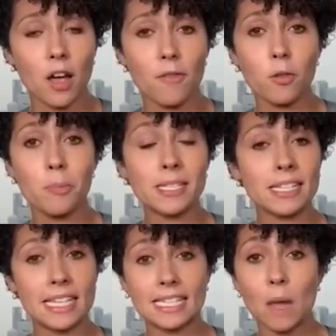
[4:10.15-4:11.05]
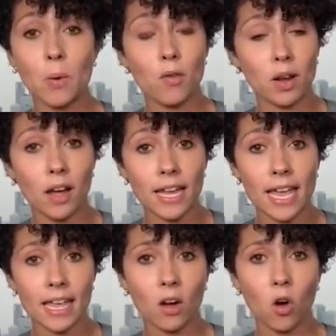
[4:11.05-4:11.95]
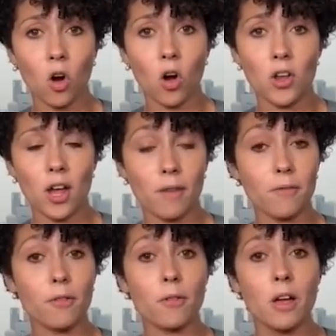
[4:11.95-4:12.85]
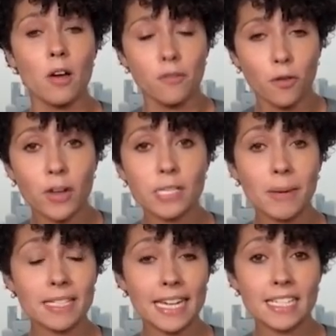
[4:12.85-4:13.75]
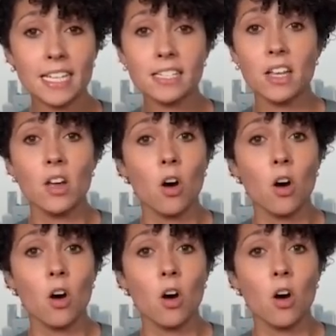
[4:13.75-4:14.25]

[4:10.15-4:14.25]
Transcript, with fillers: Uh, for businesses that were relying on uh, foreign spectators.